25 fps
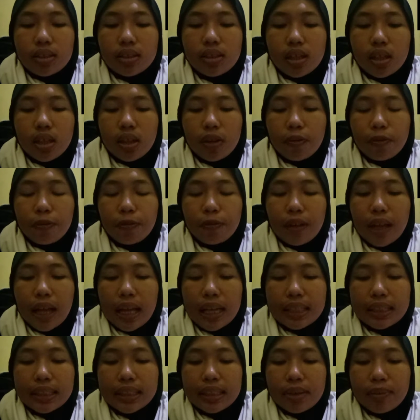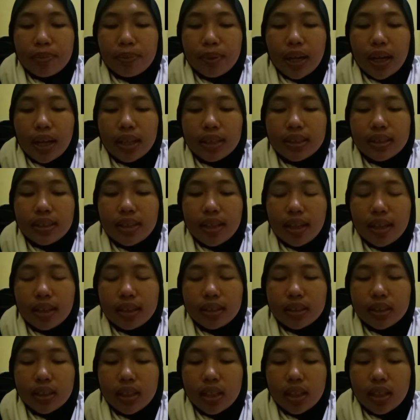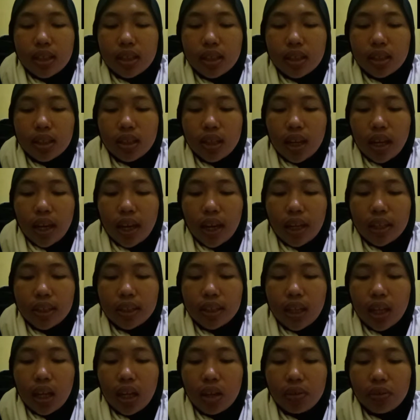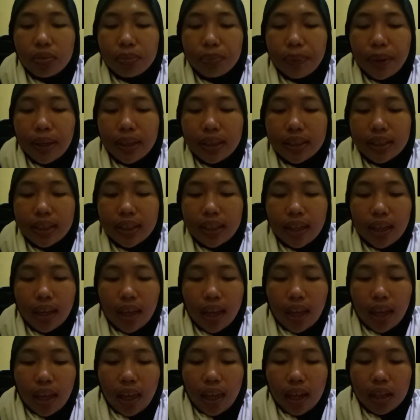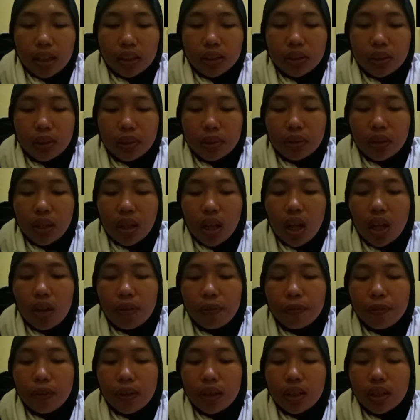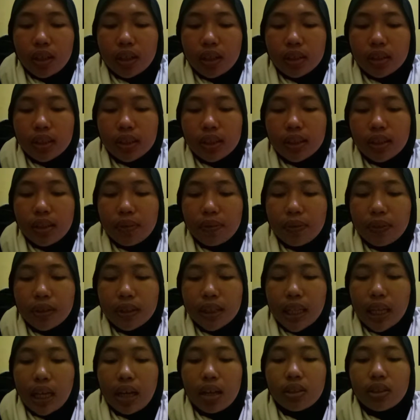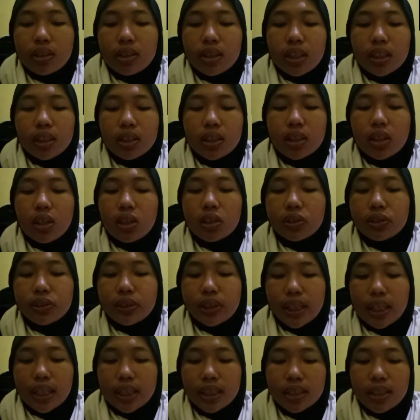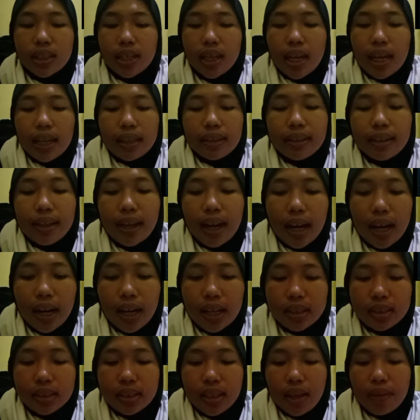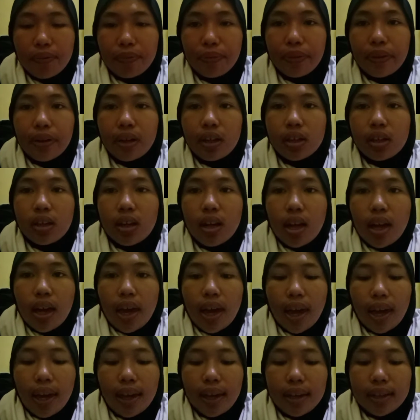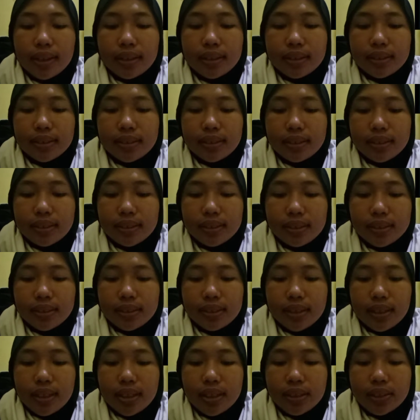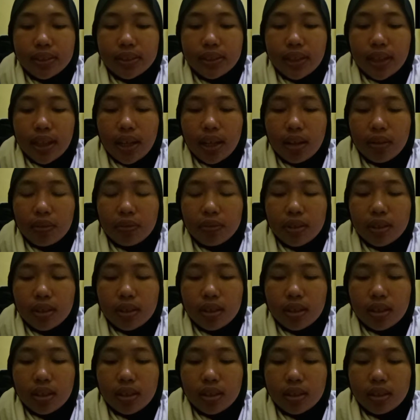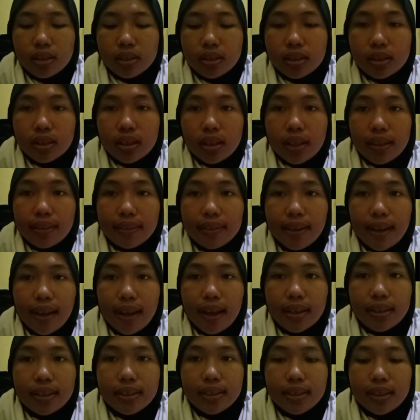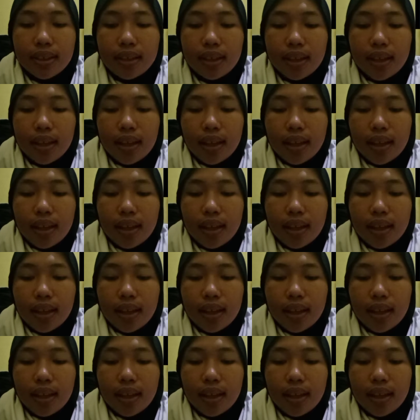Their flex break this year and no money as turn over the safety of their countries, the cost of their and series of their deaths,